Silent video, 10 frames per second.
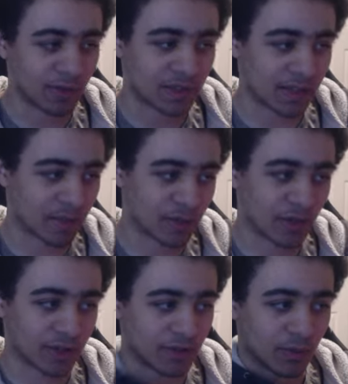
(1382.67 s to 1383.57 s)
damage
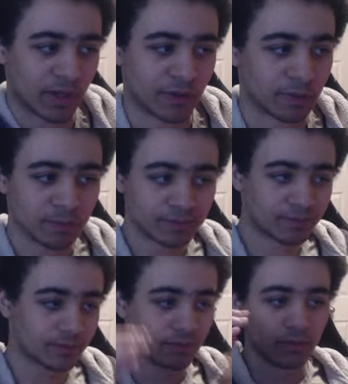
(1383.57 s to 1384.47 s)
reduction or whatever,
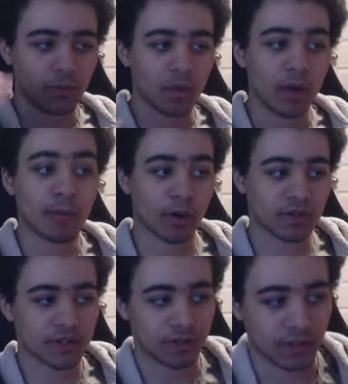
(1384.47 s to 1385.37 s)

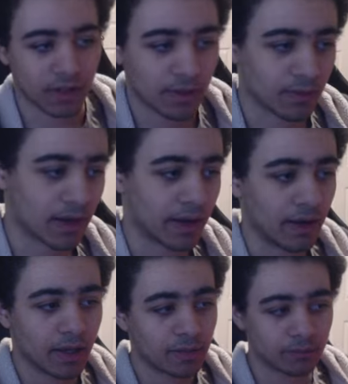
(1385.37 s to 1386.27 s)
personally, right?
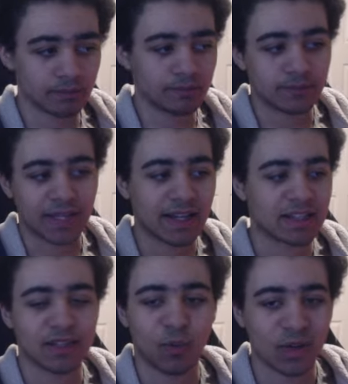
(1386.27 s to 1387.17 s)
And
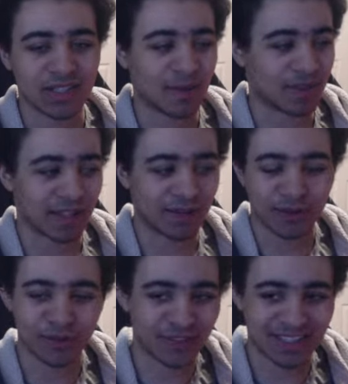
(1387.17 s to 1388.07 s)
it's a one-time thing every
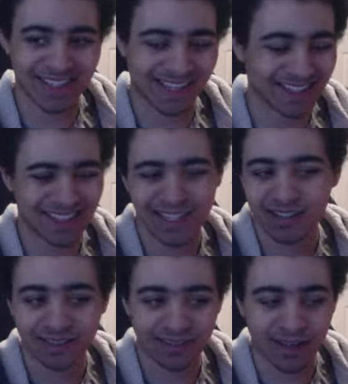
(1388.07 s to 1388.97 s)
15 seconds.
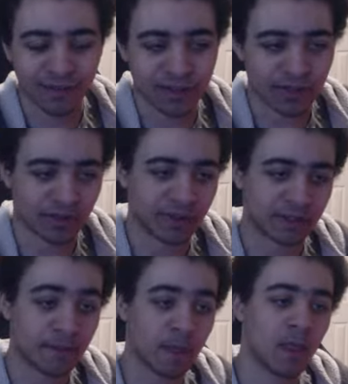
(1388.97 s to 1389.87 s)
Not very strong
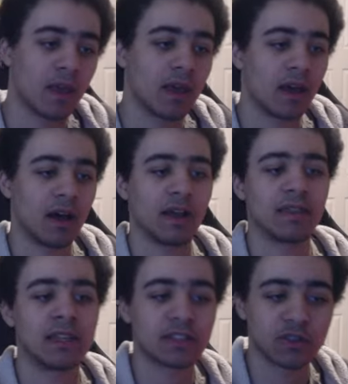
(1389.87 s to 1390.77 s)
effect.
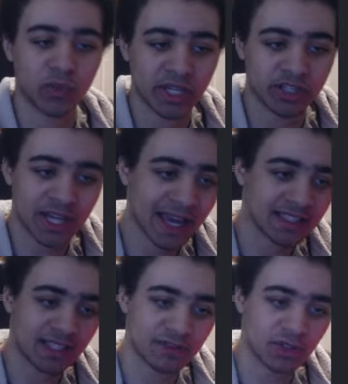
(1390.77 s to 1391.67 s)
This Swing
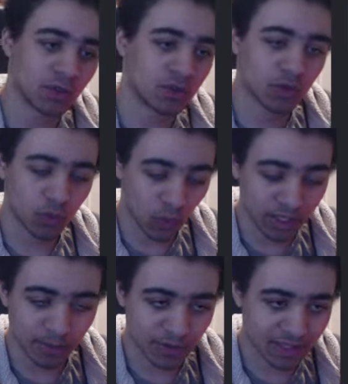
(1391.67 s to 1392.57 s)
Jazz gives you
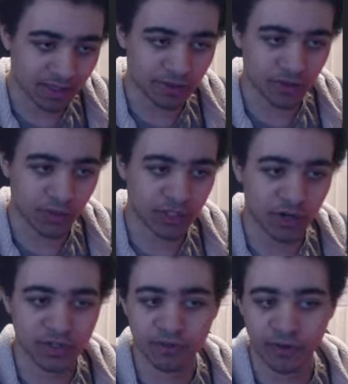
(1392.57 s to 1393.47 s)
20% energy
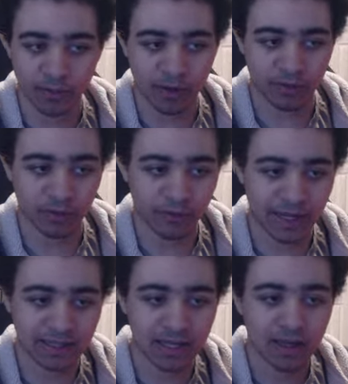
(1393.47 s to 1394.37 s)
recharge, very powerful
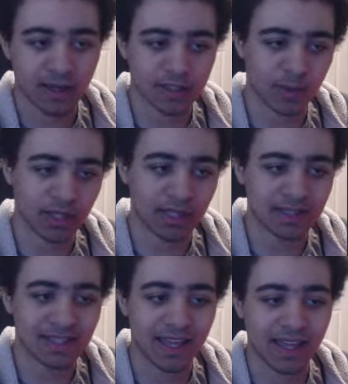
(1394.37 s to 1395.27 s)
effect, as well as,